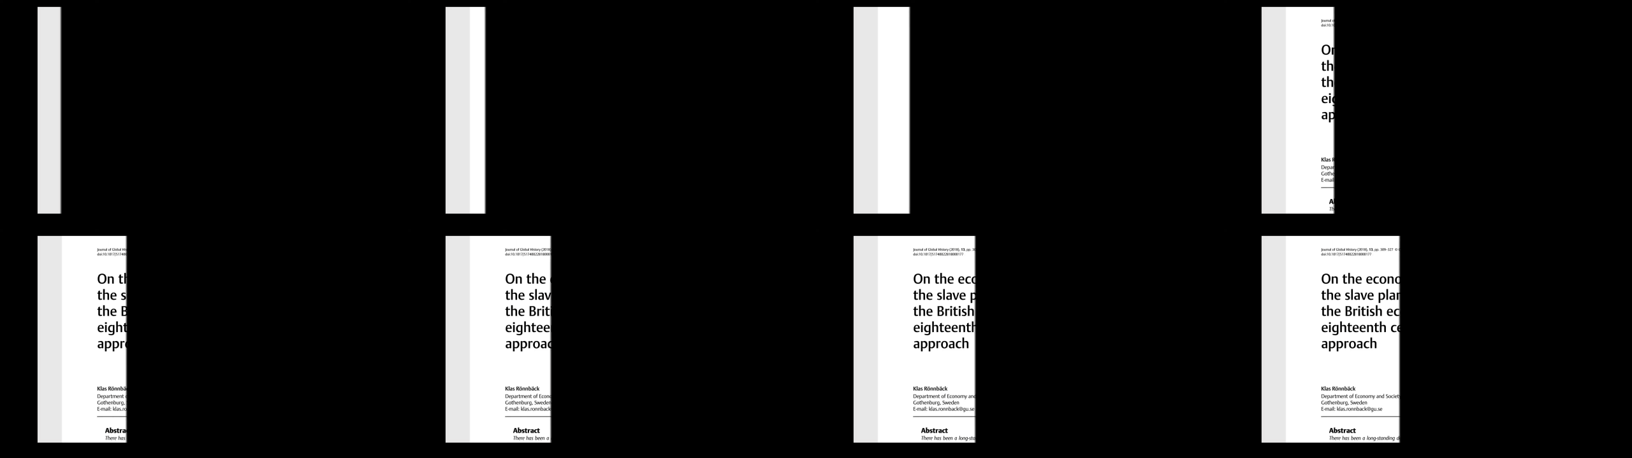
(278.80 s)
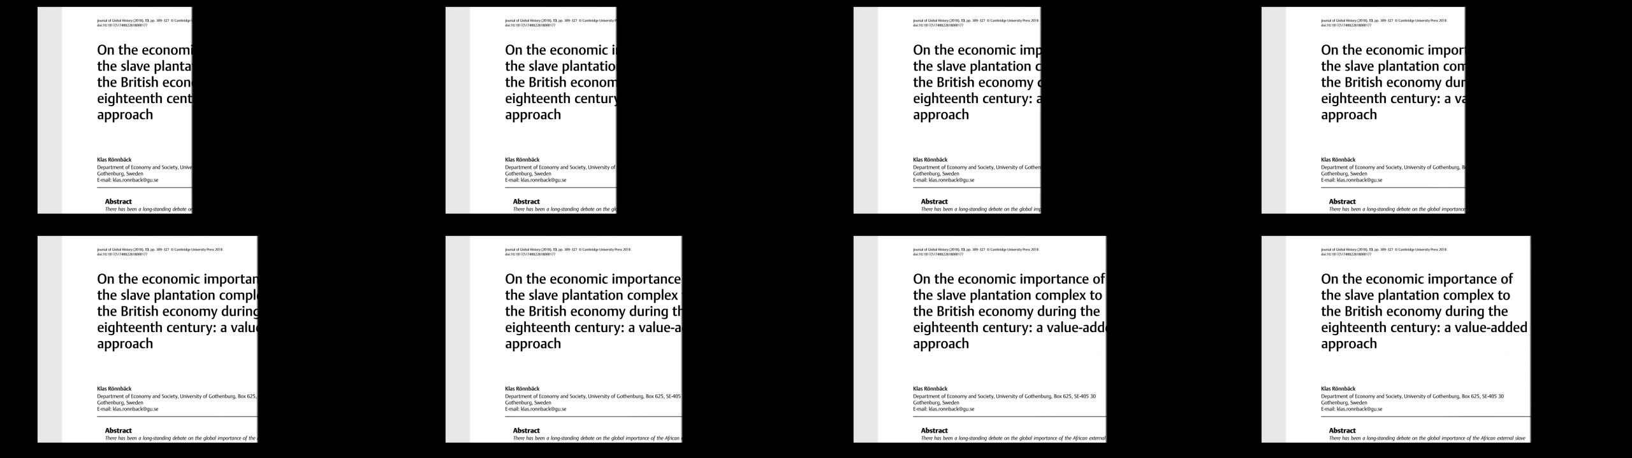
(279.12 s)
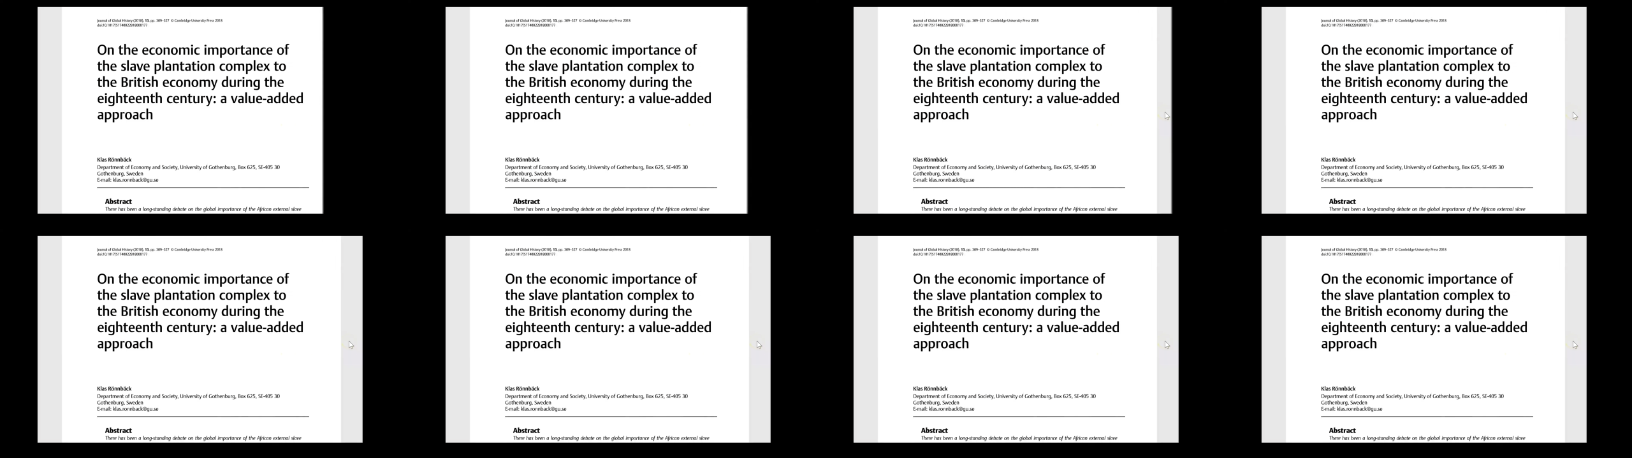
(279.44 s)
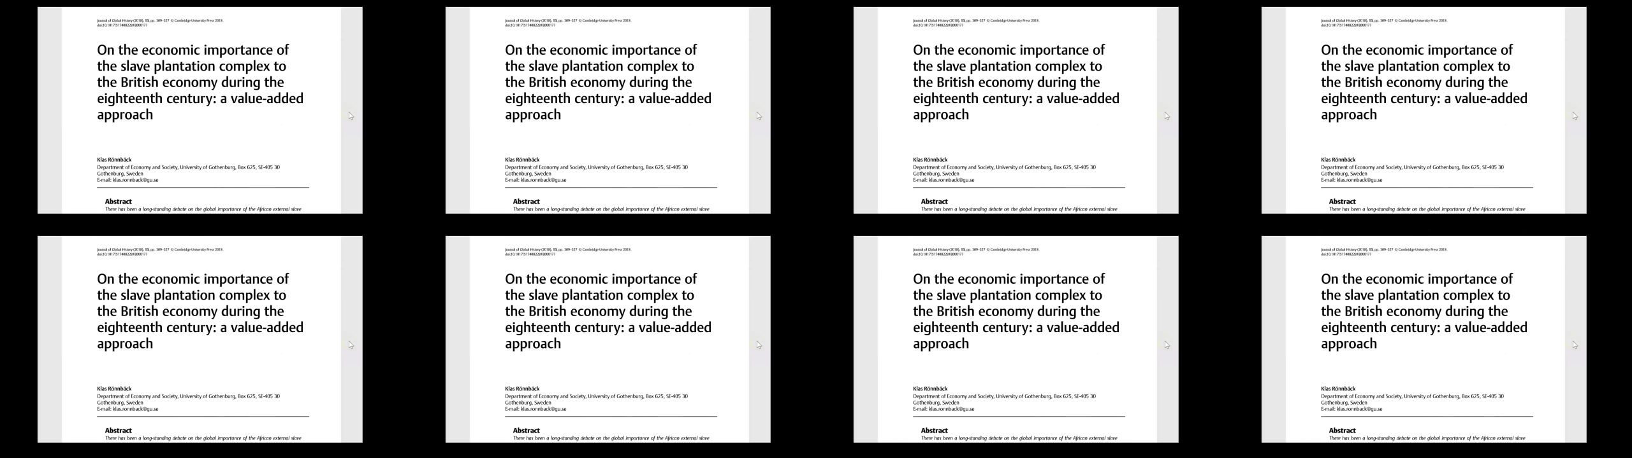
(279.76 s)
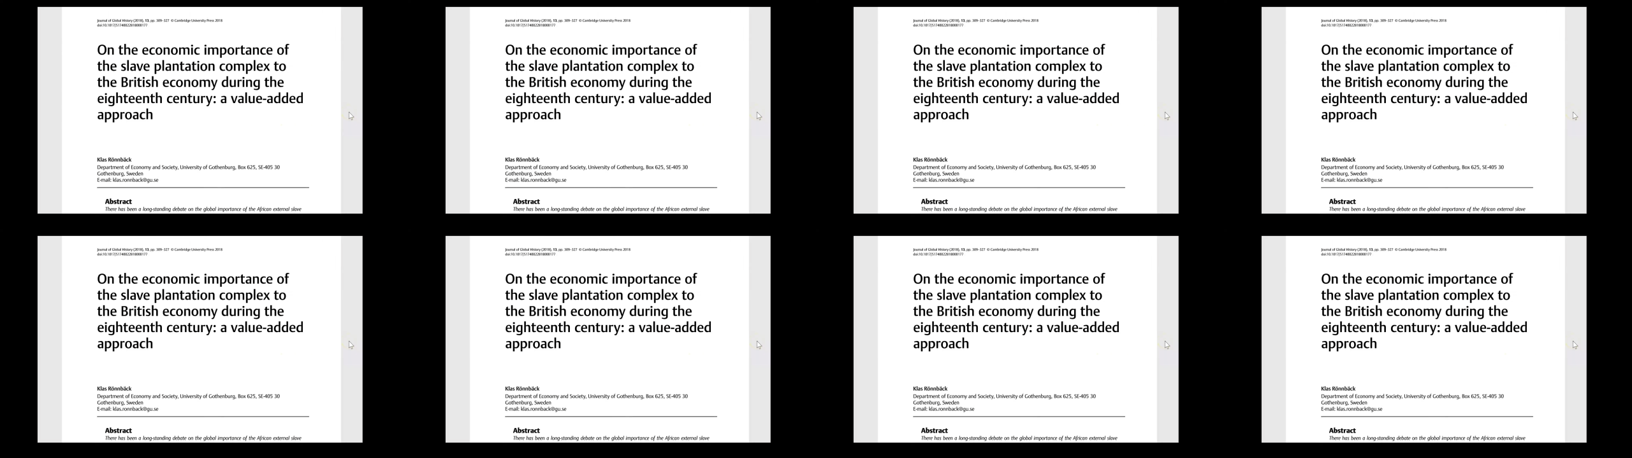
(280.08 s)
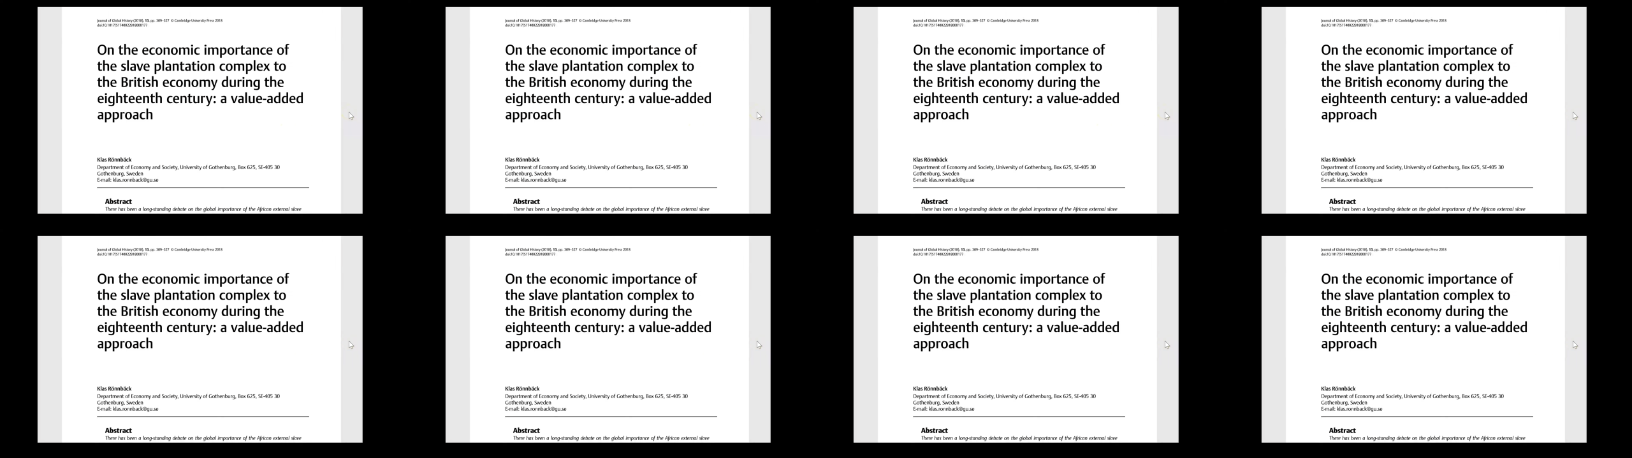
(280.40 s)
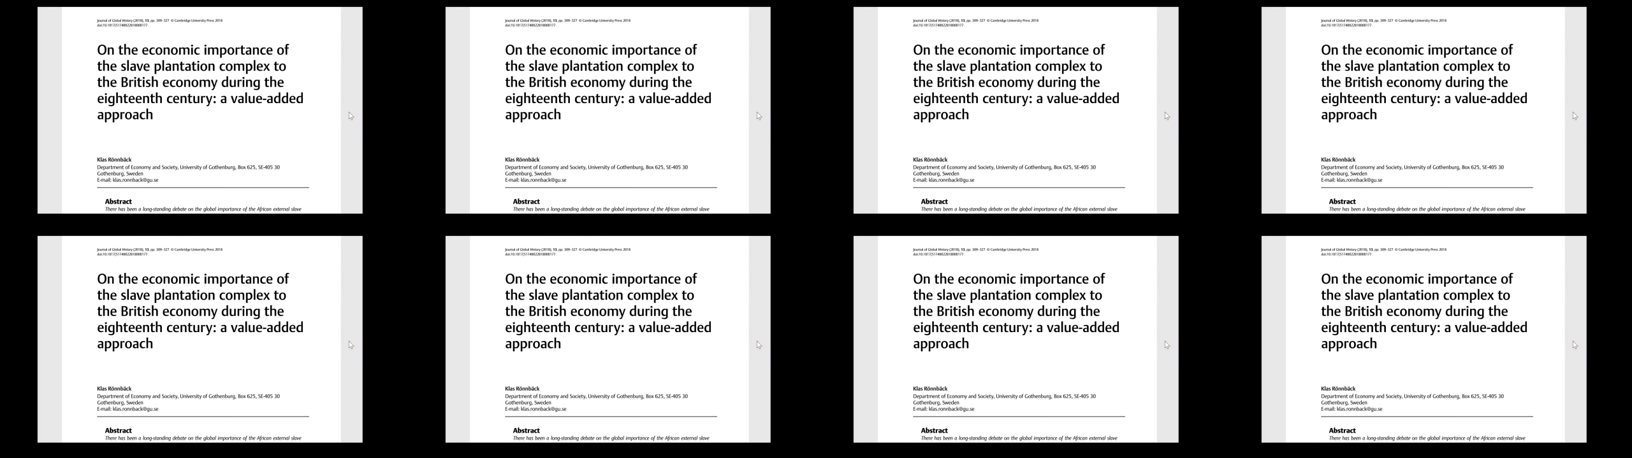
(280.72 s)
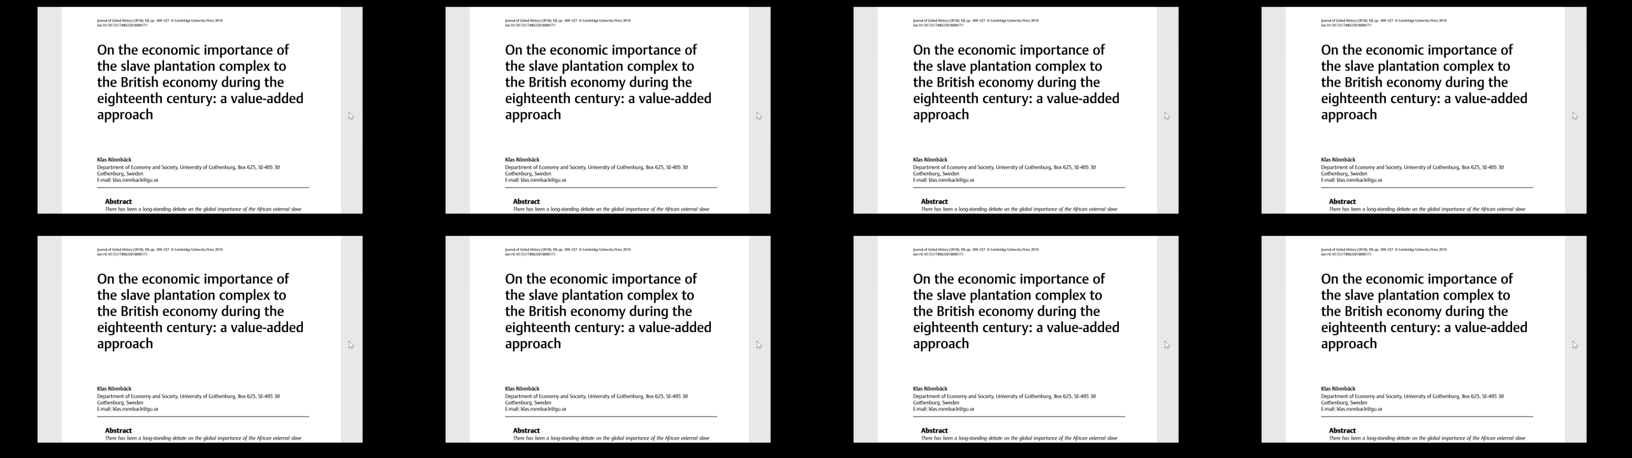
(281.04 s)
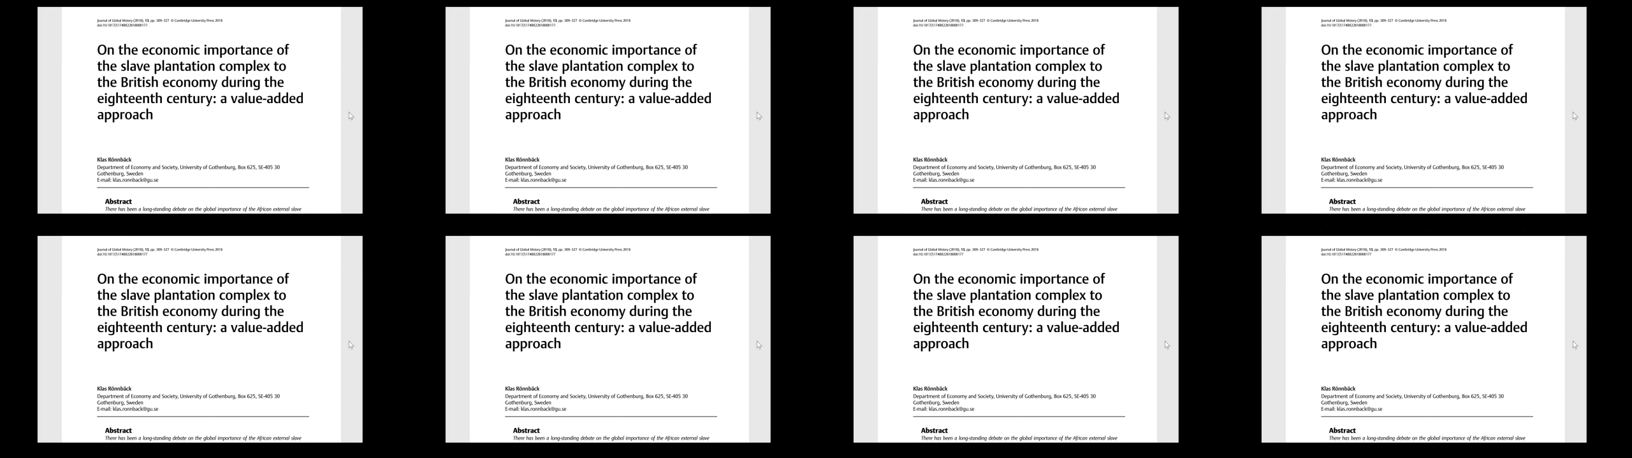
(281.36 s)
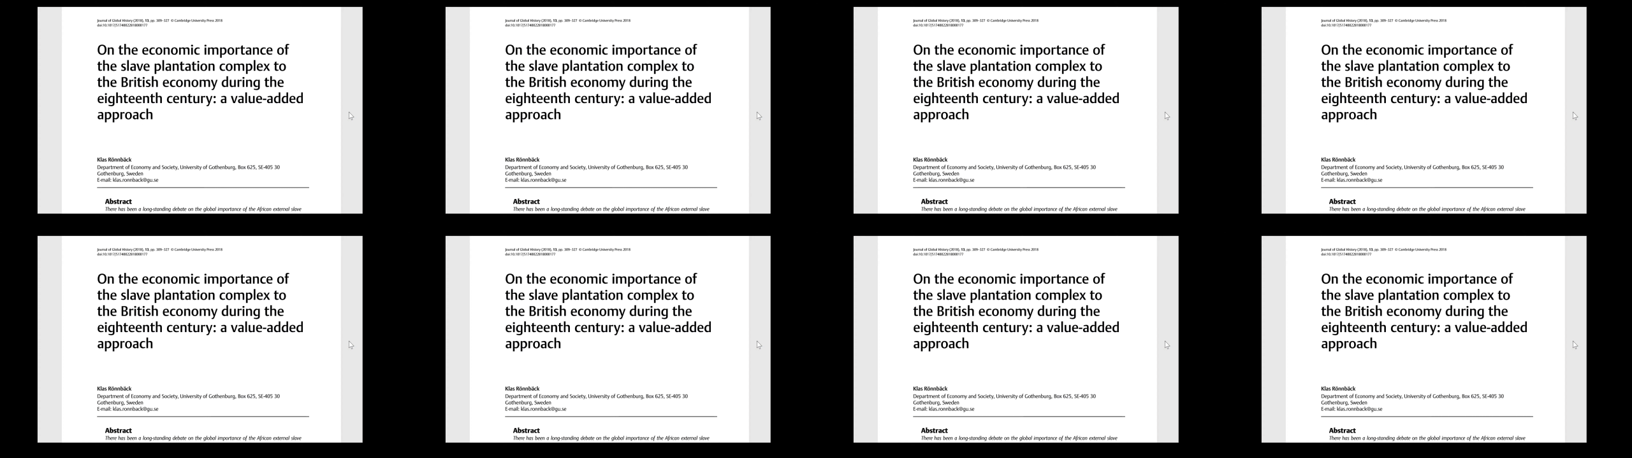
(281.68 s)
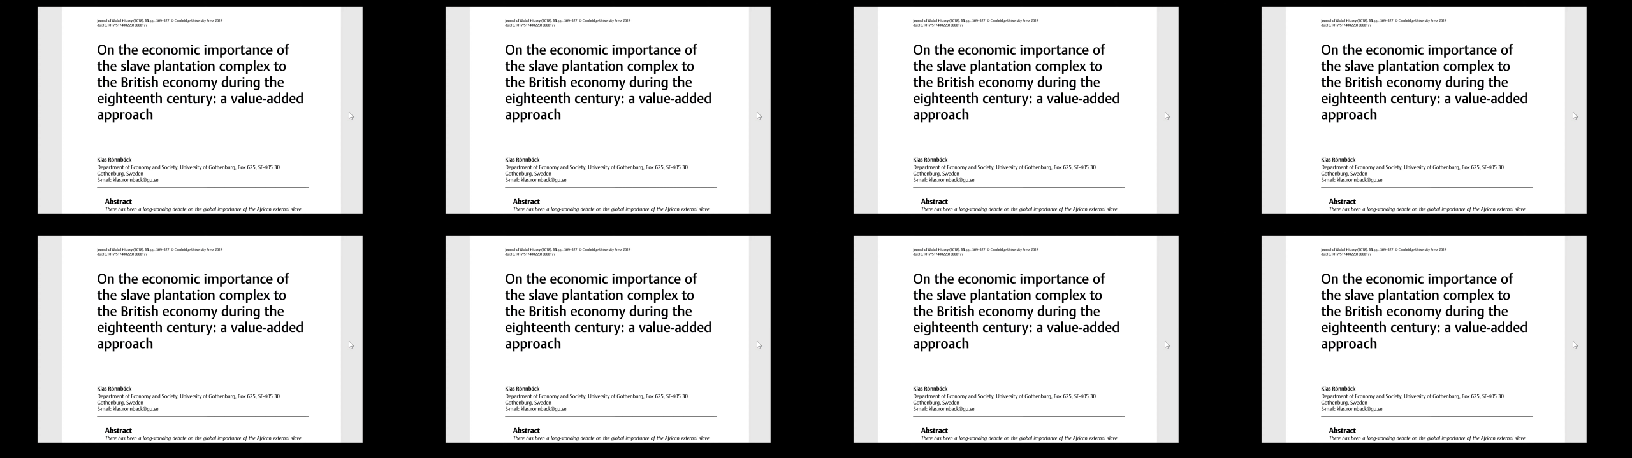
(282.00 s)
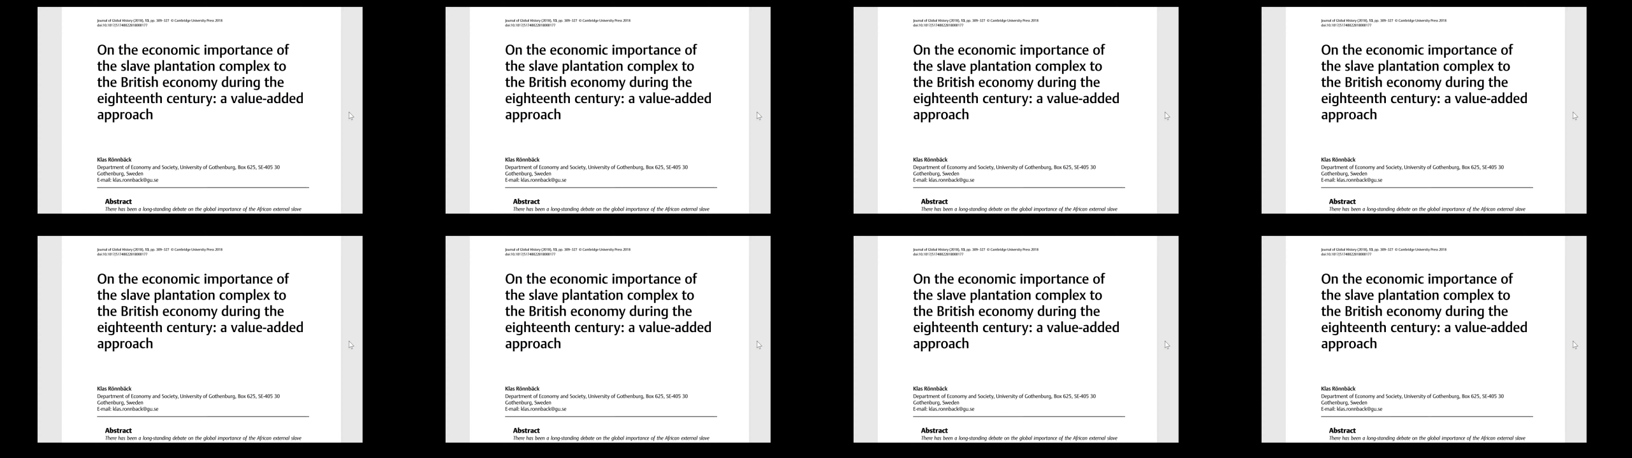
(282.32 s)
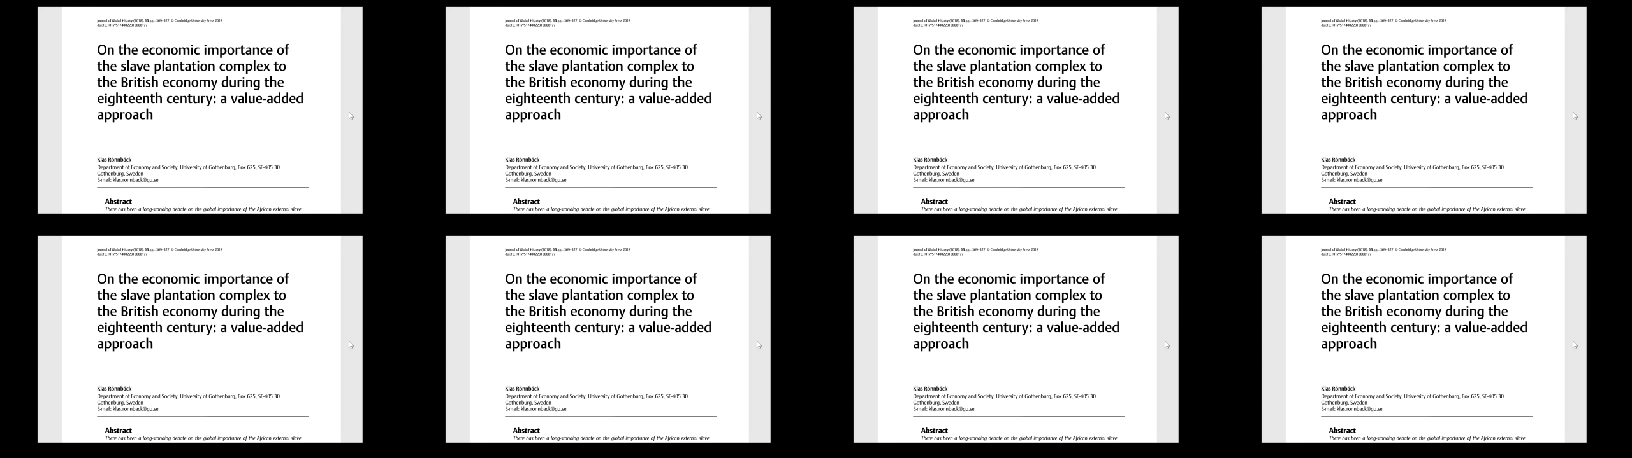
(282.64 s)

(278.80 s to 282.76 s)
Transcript: Nobody's mouth can be seen.